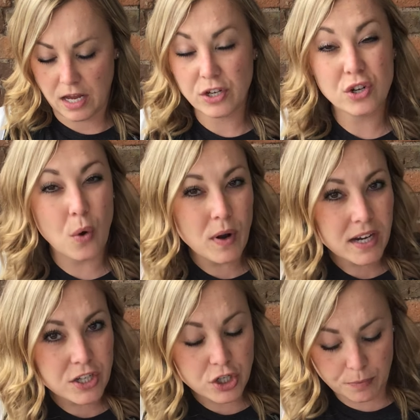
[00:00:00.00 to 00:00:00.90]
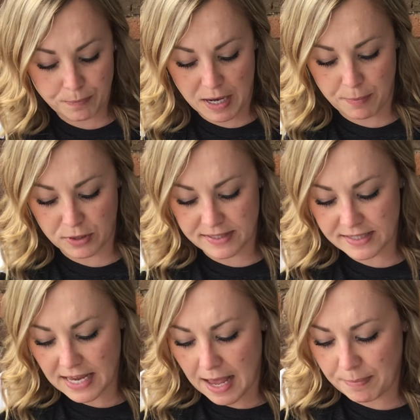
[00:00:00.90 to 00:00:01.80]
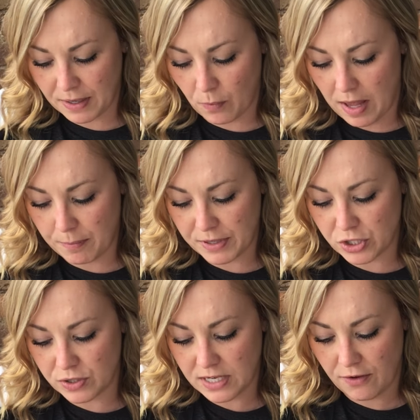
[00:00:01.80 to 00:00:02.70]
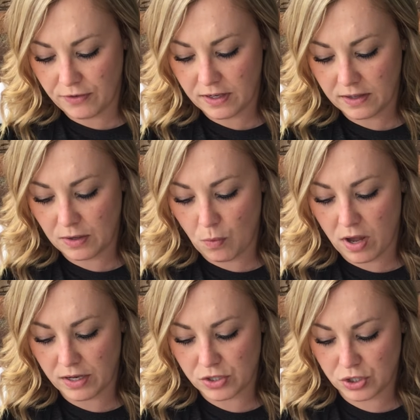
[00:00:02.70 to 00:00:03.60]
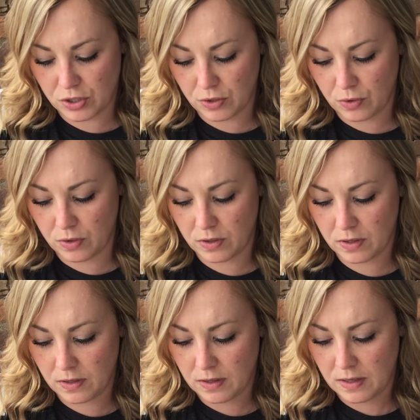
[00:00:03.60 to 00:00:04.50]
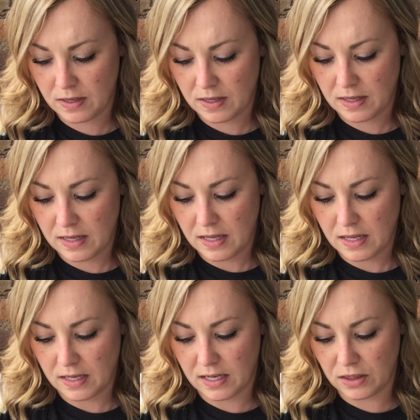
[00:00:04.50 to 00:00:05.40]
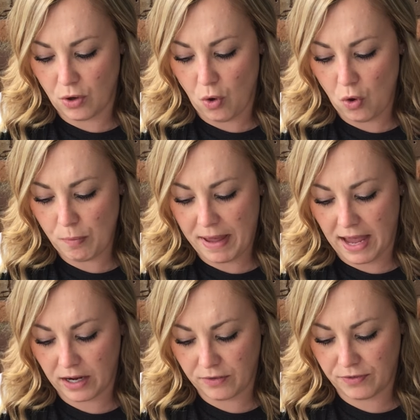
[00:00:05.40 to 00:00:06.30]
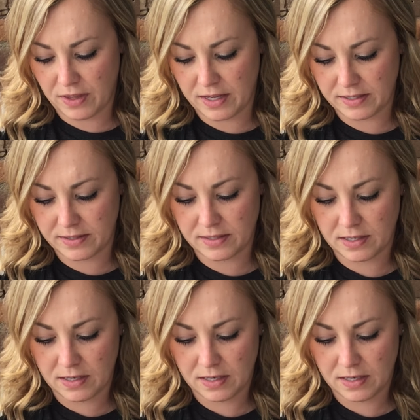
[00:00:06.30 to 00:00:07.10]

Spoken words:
You don't wanna get your paper sopping wet, but you definitely want to get the whole back of this